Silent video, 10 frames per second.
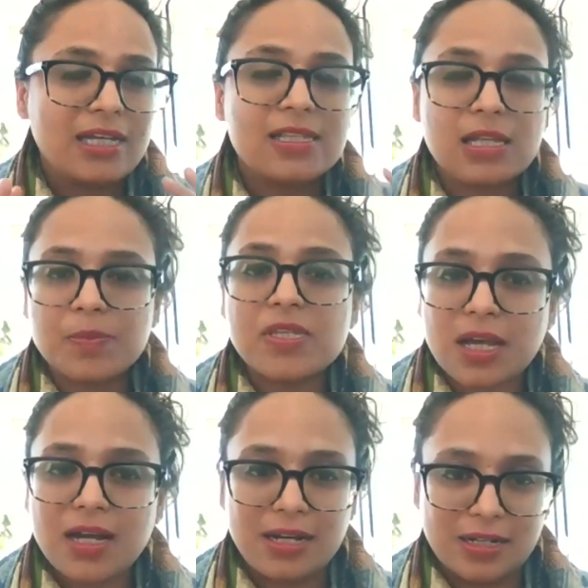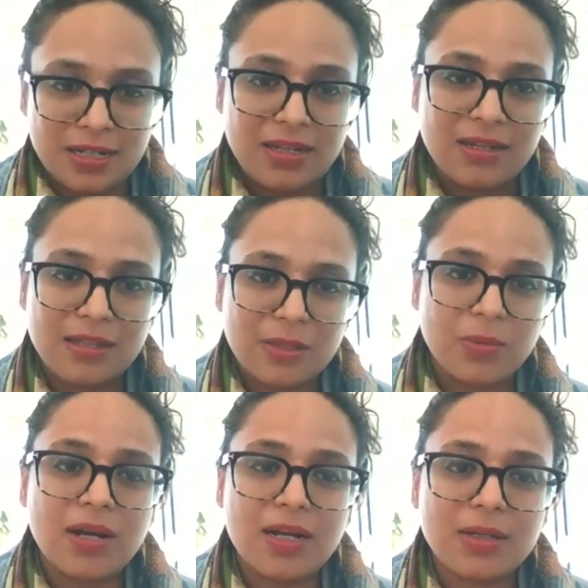it's absurd. The
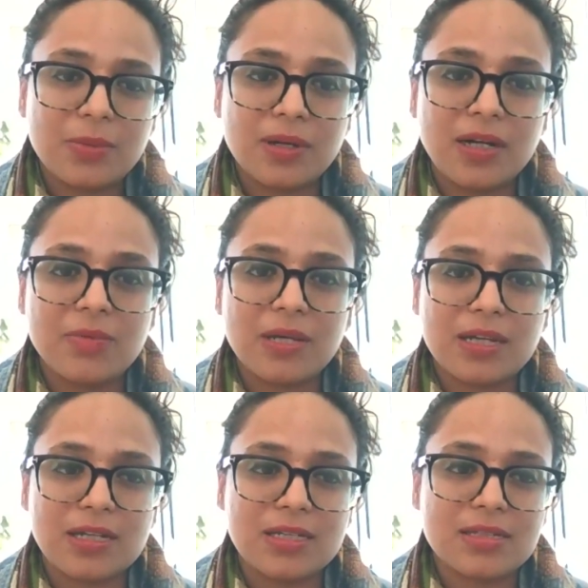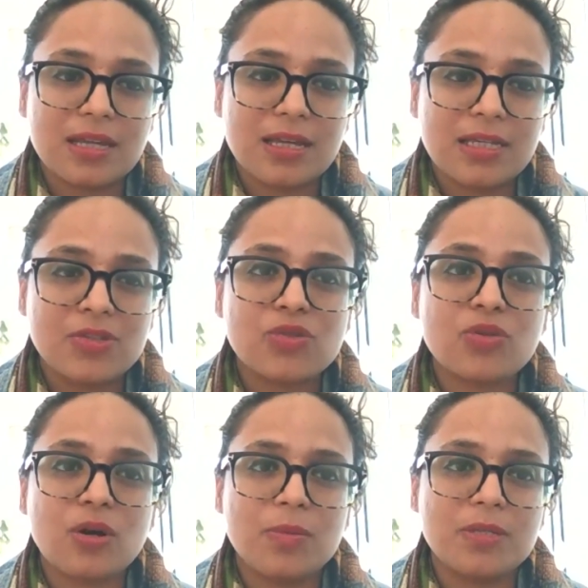world that we're living in is
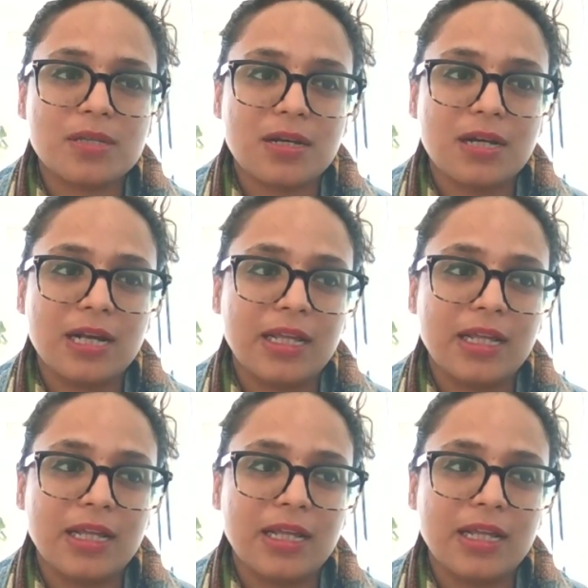so absurd.